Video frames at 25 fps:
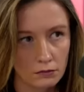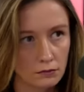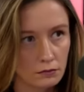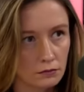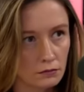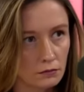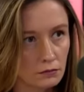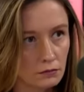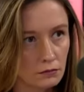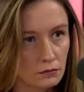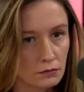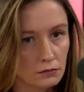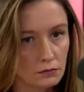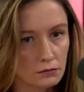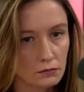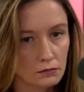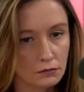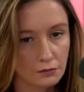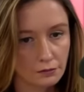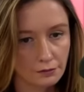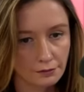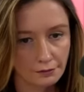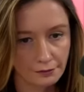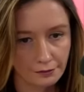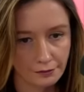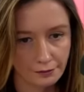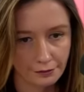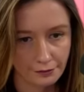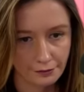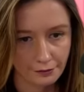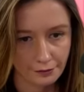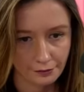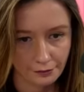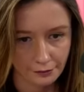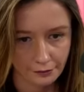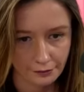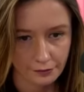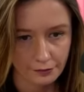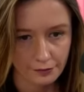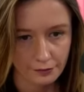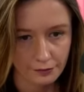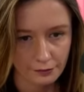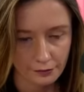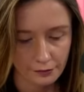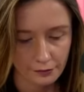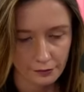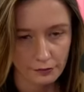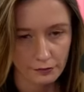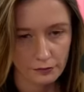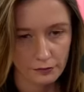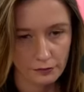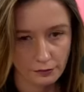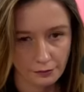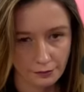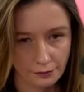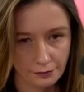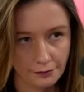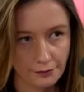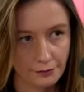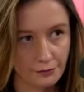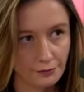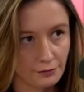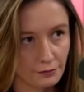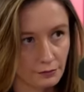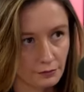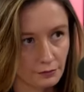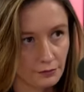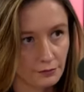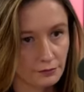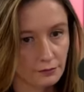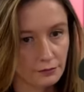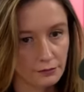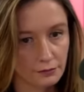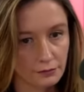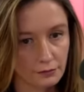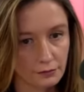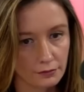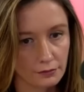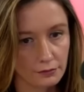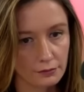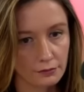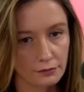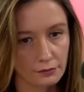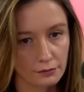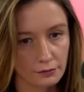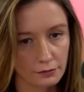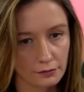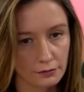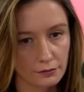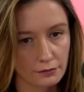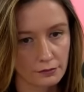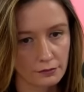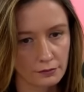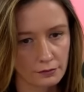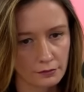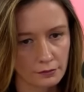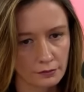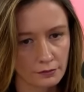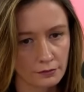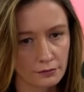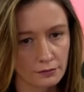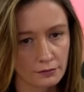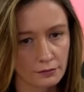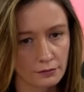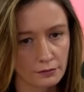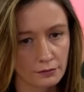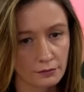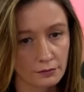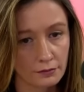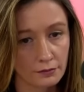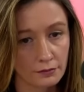(not speaking)